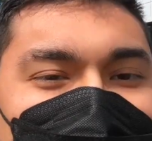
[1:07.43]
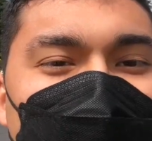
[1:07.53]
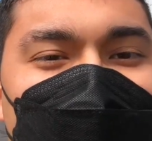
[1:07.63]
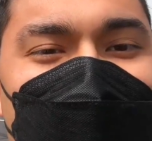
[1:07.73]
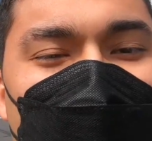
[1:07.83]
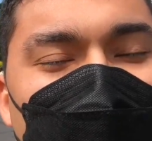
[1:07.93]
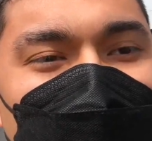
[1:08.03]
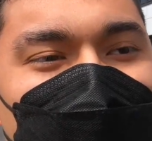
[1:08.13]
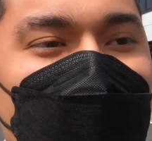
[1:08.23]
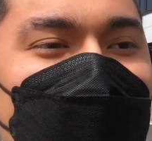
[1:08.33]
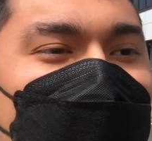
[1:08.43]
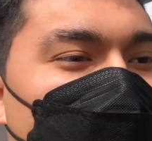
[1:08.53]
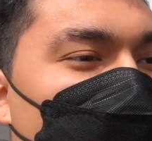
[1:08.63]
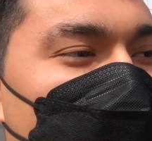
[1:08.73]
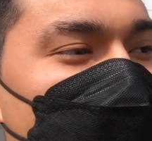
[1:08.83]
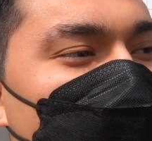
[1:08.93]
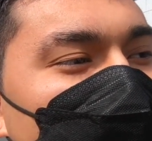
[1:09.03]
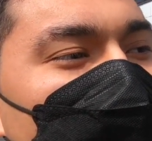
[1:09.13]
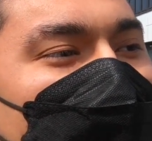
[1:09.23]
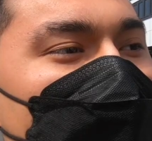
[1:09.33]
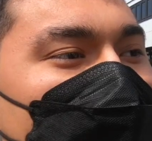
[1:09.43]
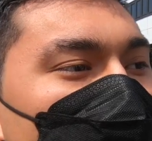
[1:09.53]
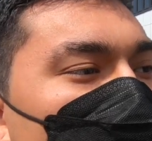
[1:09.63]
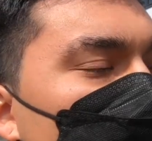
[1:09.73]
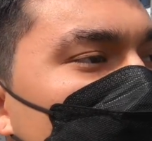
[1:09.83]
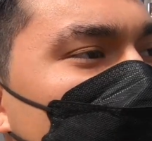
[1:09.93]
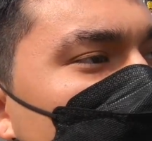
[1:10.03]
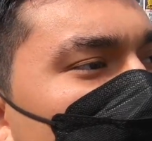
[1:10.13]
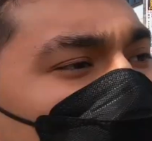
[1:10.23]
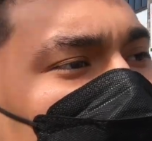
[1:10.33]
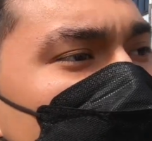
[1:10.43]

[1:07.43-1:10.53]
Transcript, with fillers: furniture would be pretty good right now. So